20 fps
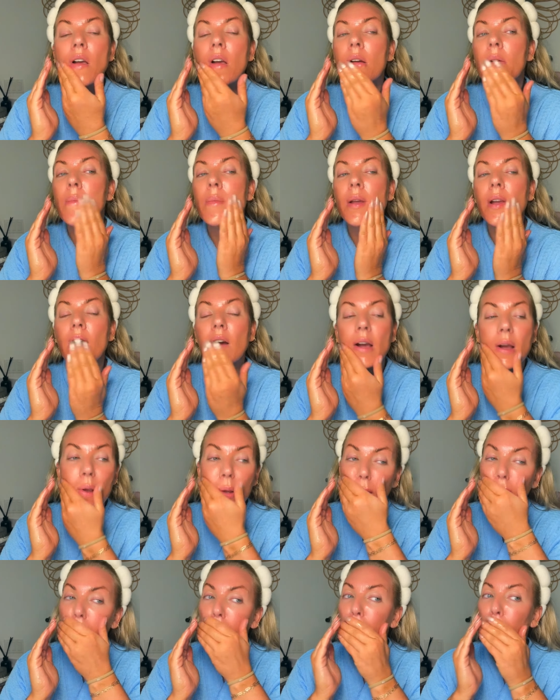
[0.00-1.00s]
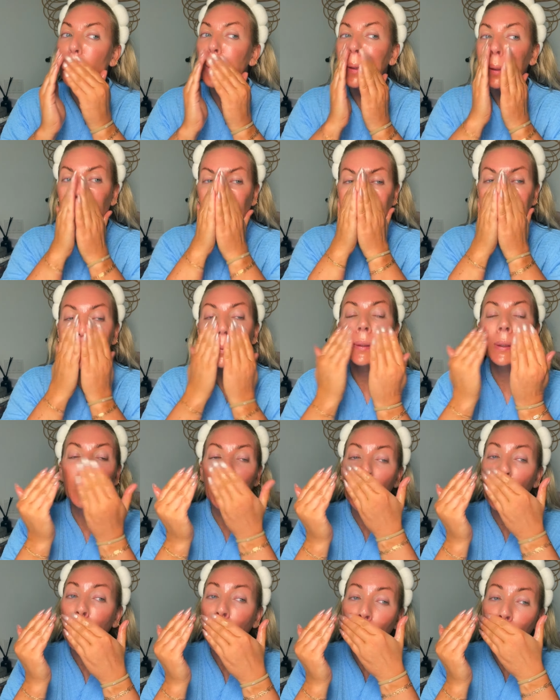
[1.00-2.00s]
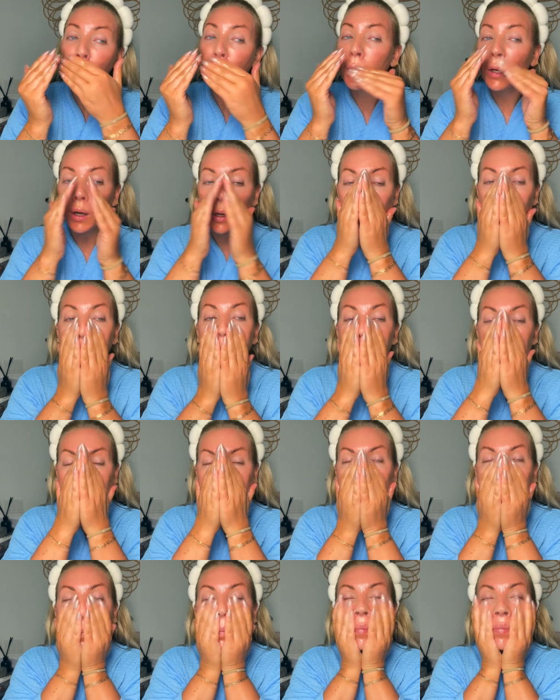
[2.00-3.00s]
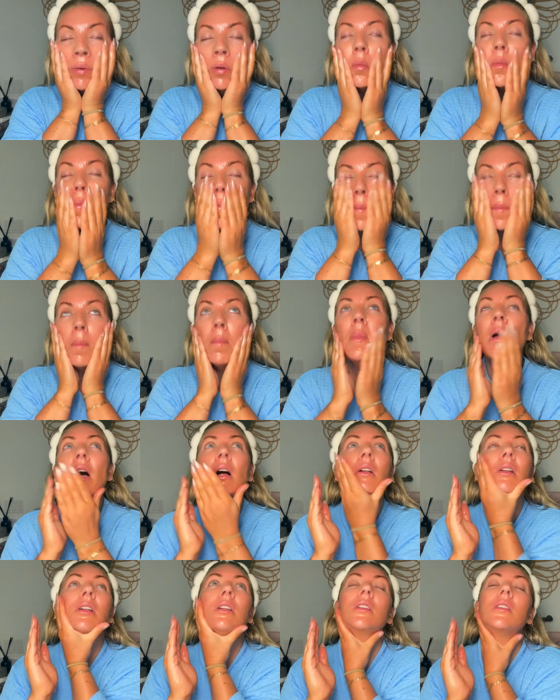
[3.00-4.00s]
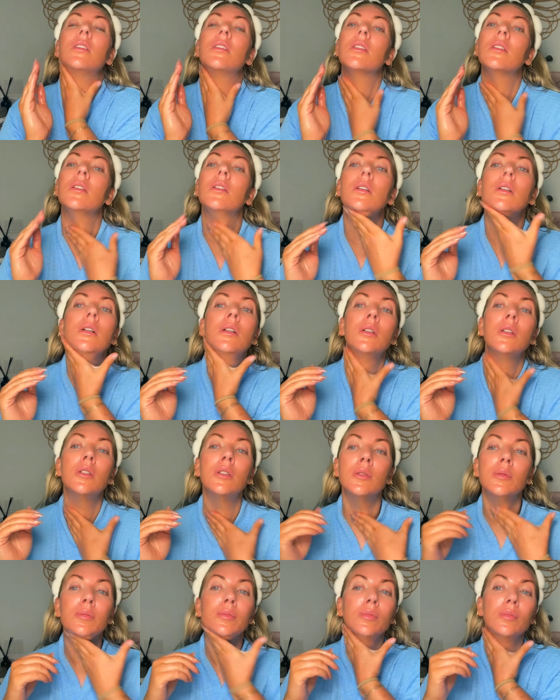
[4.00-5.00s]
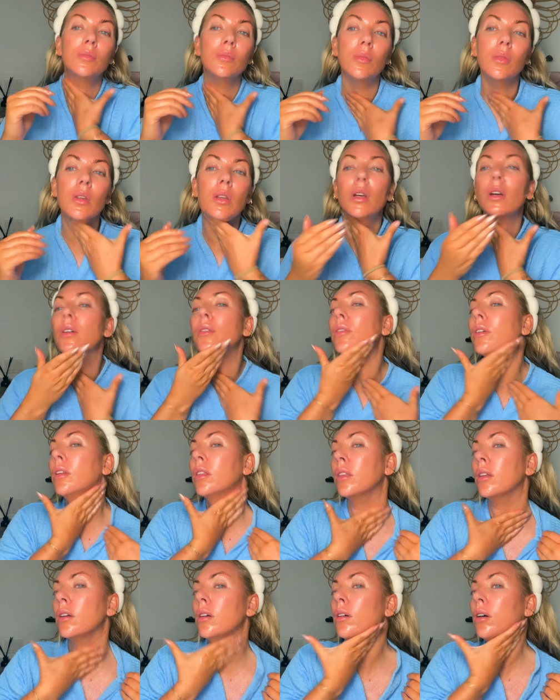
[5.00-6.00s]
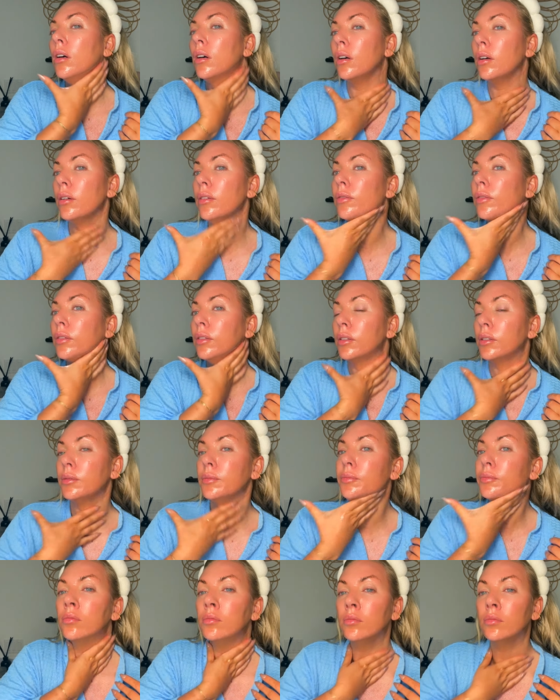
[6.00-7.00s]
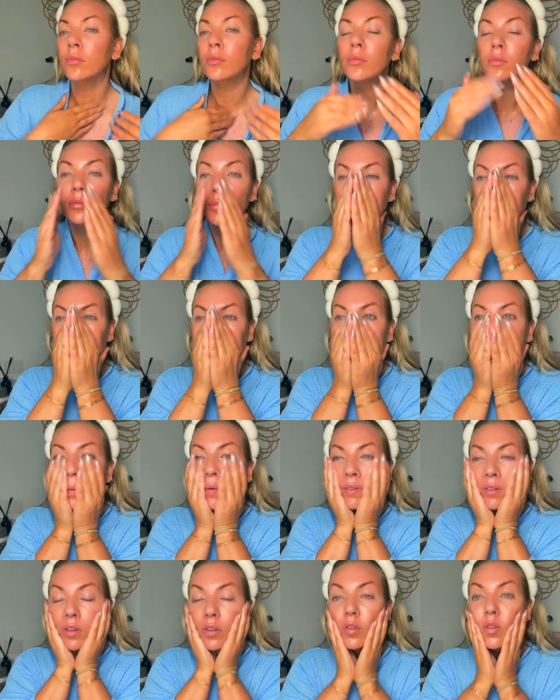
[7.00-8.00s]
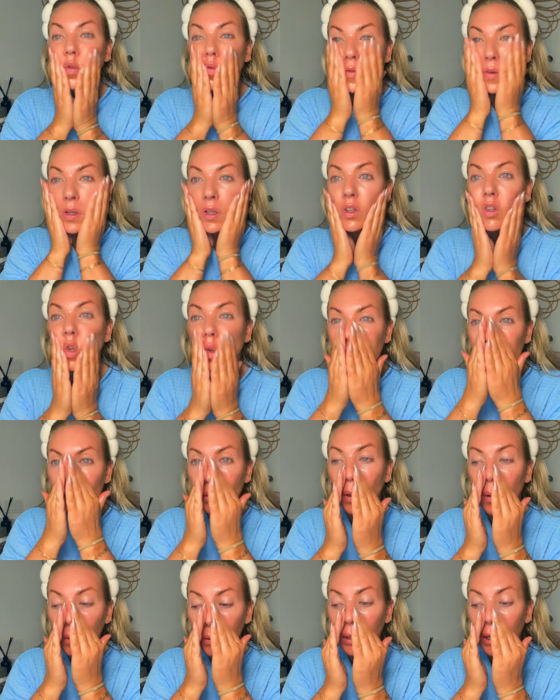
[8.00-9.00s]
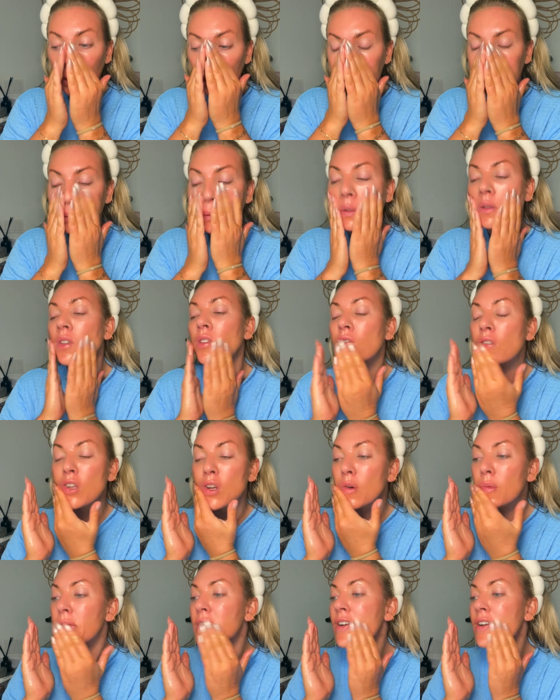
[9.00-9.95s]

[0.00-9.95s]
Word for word: because it literally just melts everything off. It just feels so nice. It's super